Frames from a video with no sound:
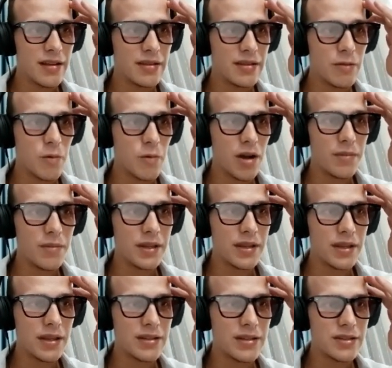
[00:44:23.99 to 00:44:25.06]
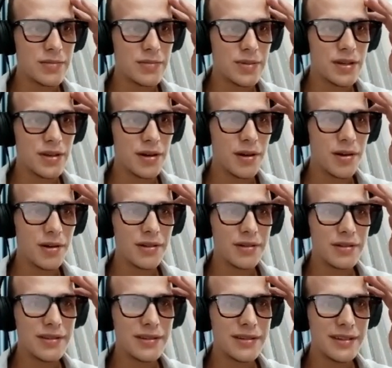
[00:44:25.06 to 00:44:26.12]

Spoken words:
Then one begins to be old.